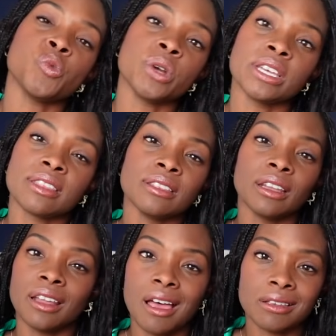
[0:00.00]
with the
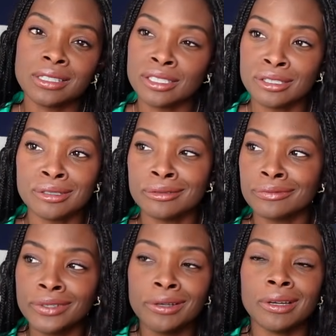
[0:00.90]
loss
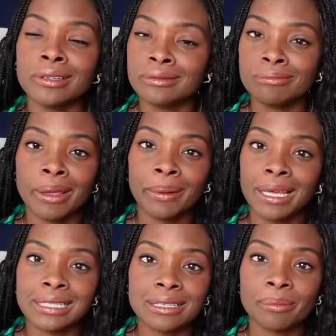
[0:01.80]
of, you know, maybe
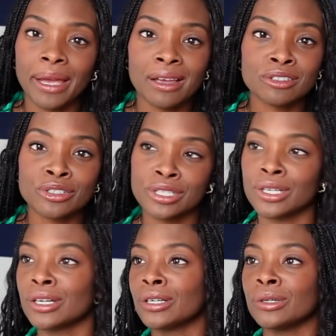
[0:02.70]
like 10 pounds or
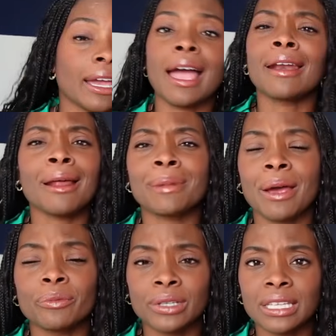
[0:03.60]
so. And I'm
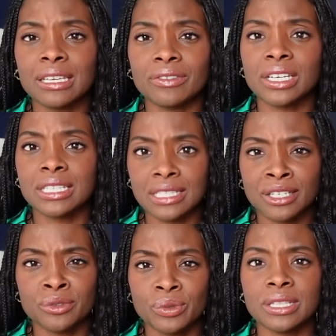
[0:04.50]
not really even
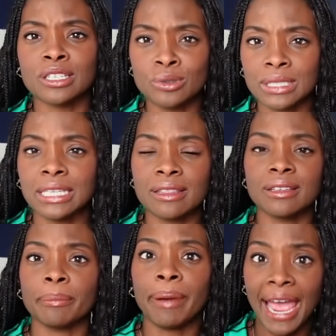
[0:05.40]
concerned with losing
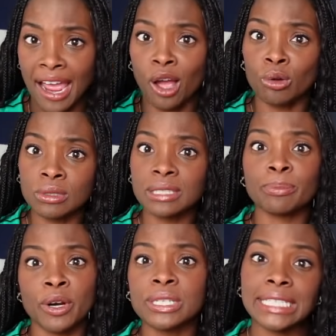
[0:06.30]
the pounds
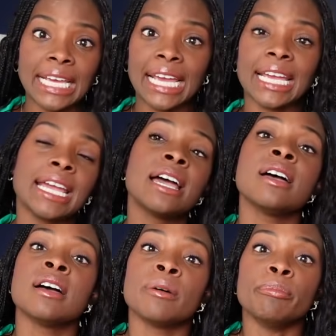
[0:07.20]
per se,
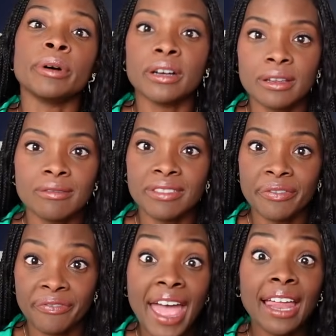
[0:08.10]
but the
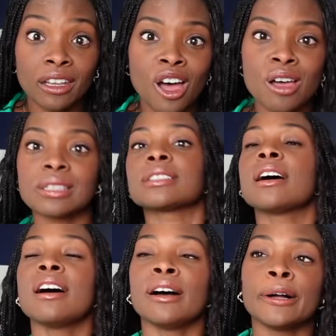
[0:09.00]
fat loss,
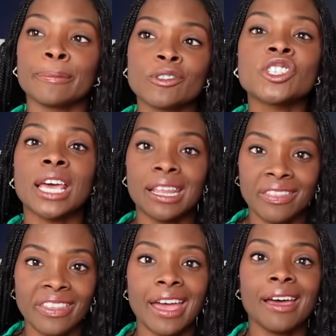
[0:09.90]

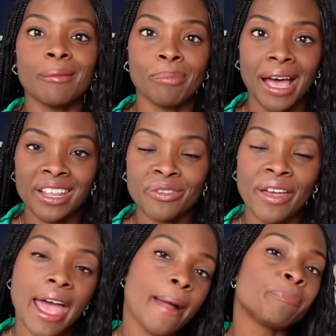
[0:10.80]
shedding that body
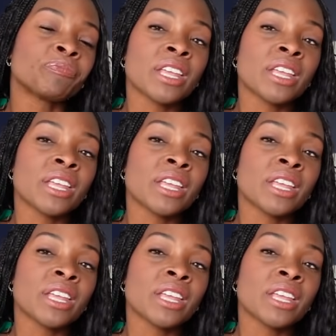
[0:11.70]
fat.